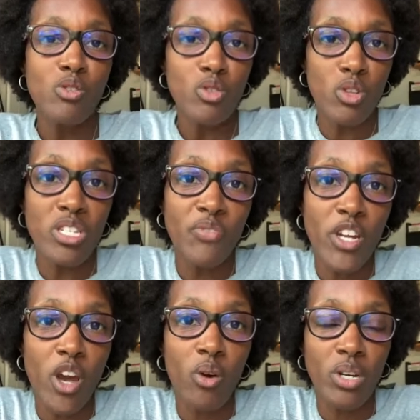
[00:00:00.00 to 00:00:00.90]
So this
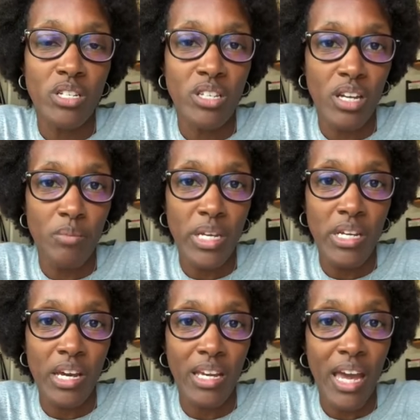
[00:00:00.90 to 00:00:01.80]
video is going to
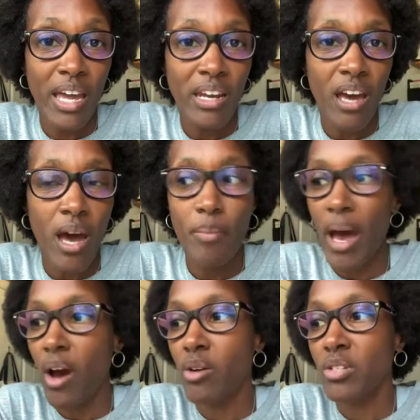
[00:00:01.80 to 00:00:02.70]
be, again,
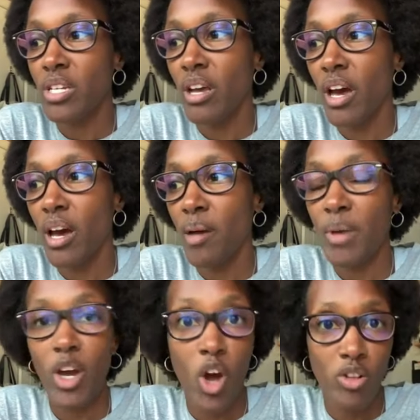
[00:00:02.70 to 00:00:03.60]
about
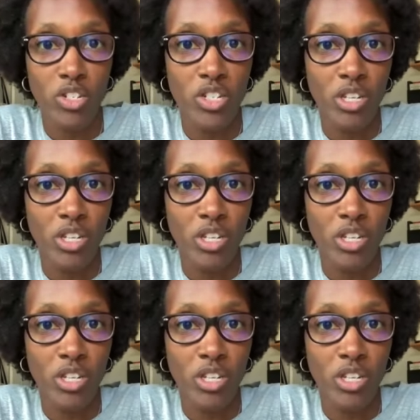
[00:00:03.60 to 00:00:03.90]
college